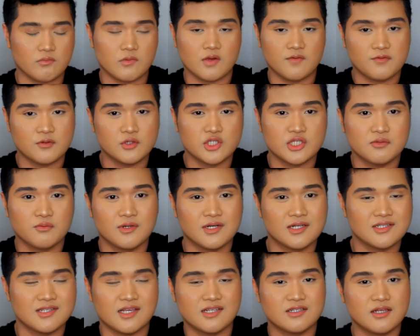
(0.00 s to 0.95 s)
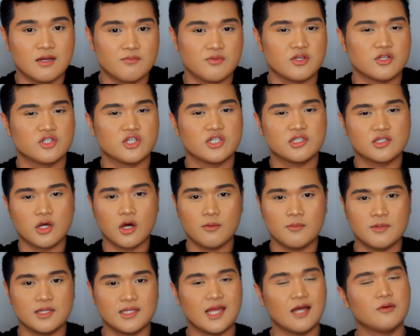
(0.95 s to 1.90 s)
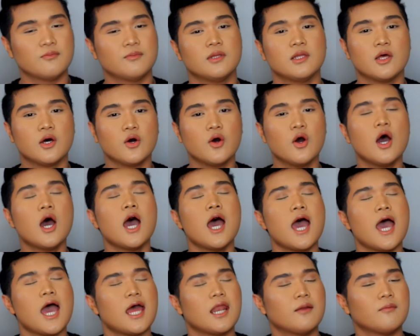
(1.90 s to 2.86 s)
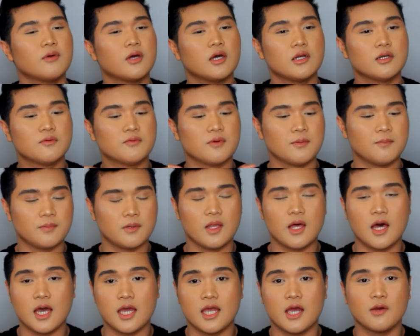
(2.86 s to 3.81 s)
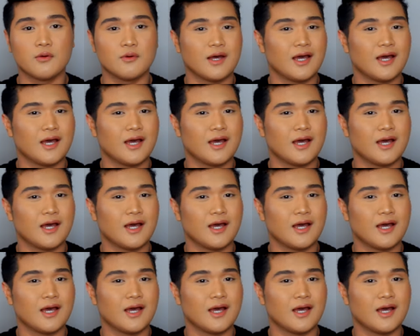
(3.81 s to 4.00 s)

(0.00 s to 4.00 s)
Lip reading: if you just want to say something, just comment down below and I'm gonna reply.